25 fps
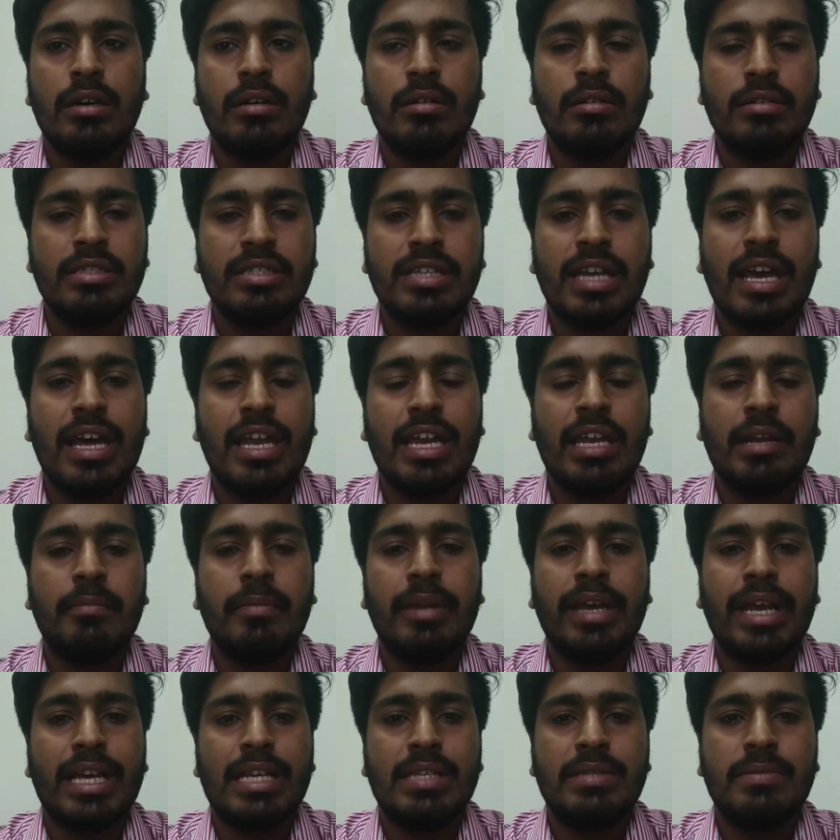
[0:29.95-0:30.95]
sharing
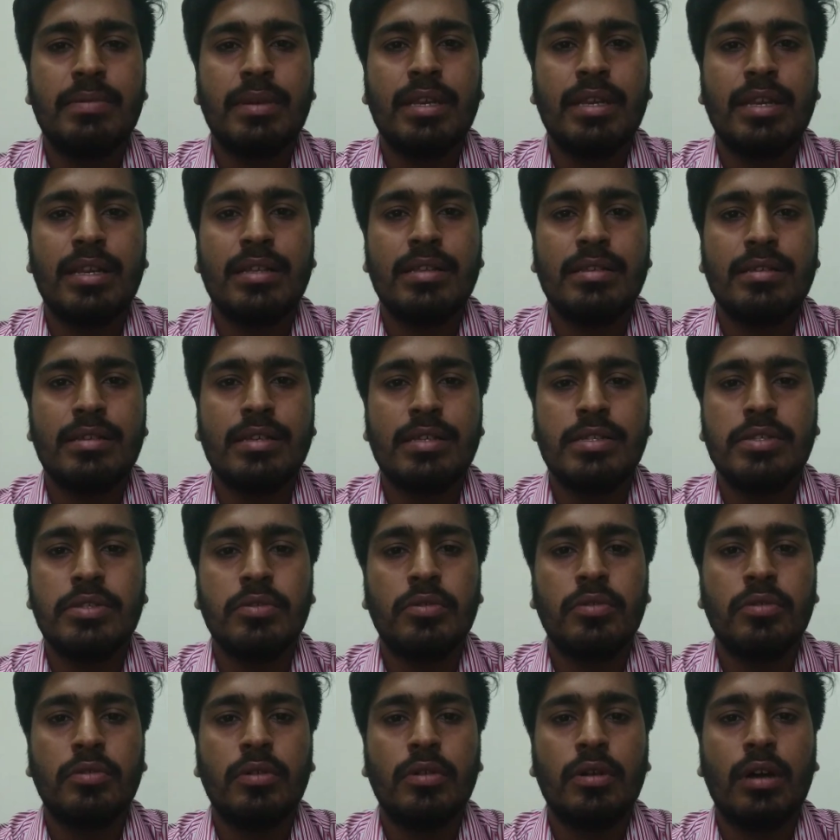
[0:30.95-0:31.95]
my experiences,
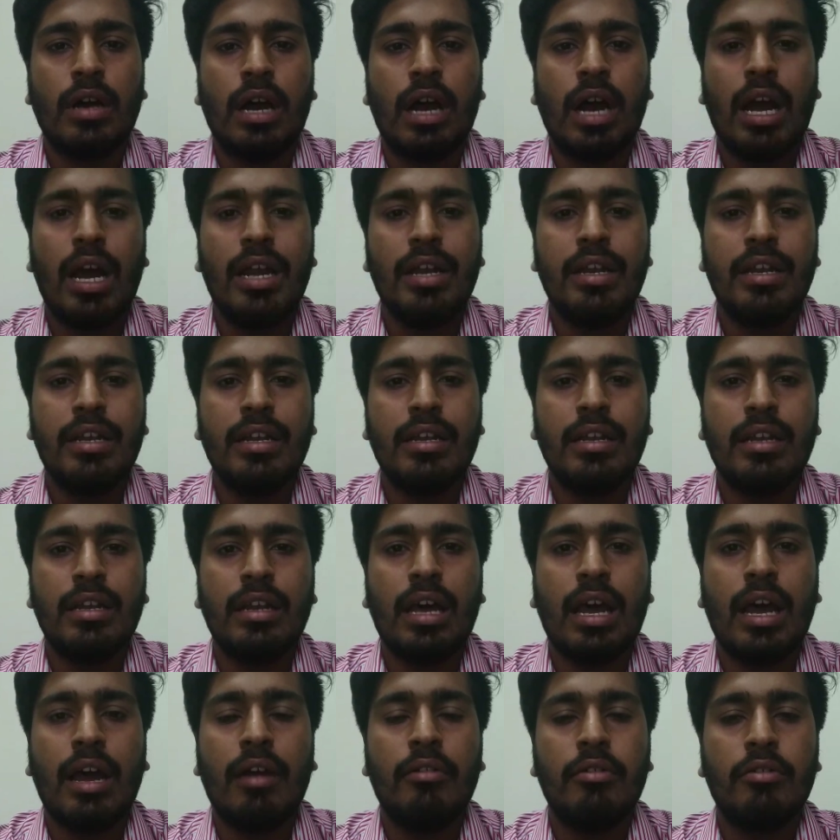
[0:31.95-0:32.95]
so I didn't
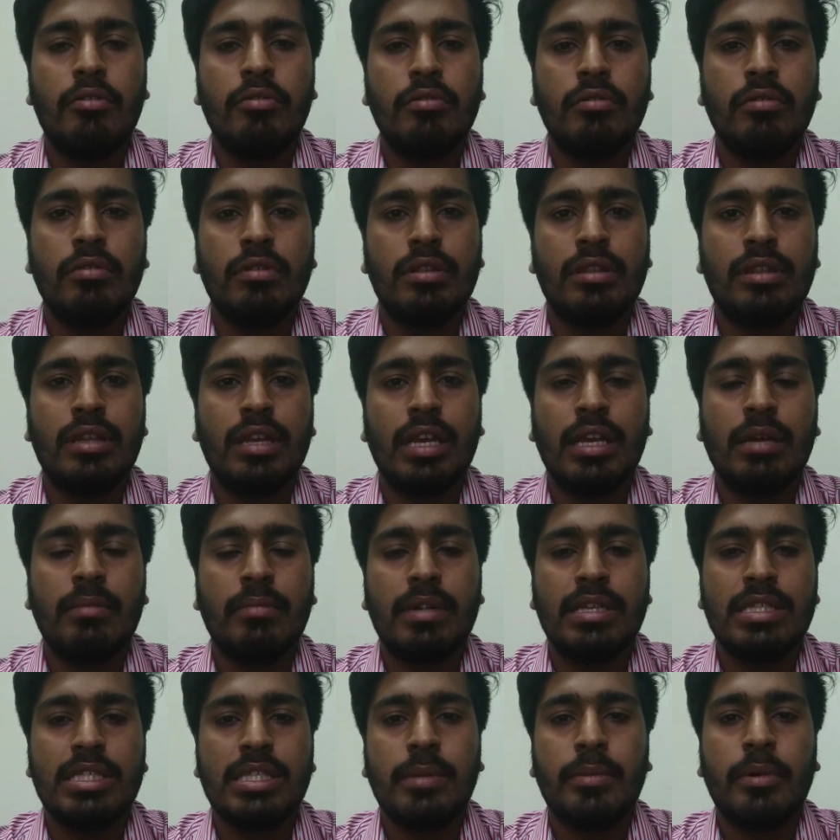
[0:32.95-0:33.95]
have to think
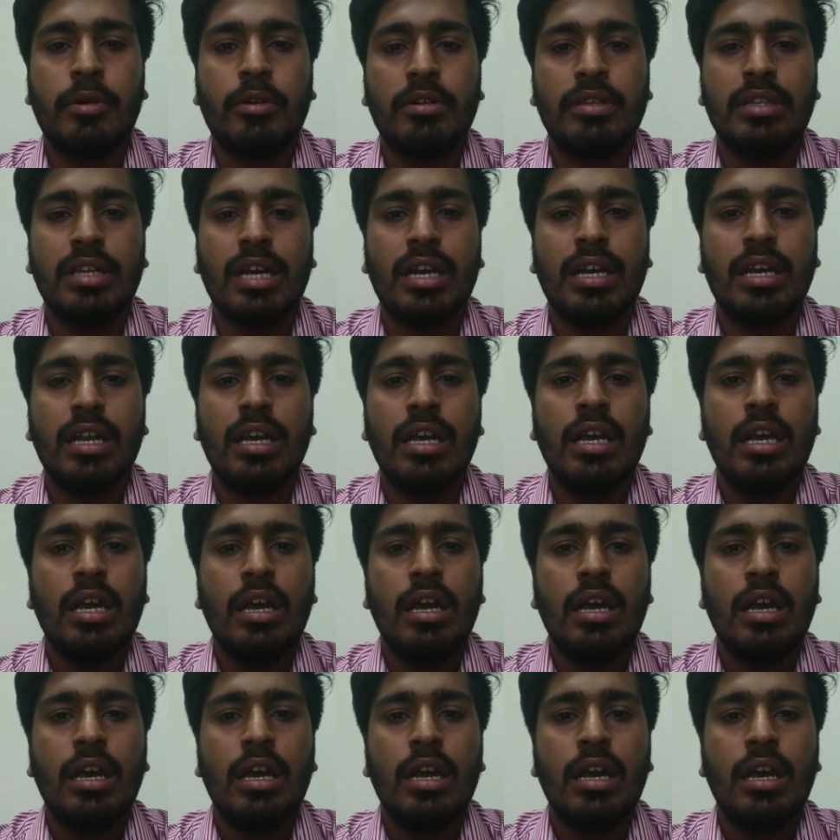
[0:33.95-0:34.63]
much about that.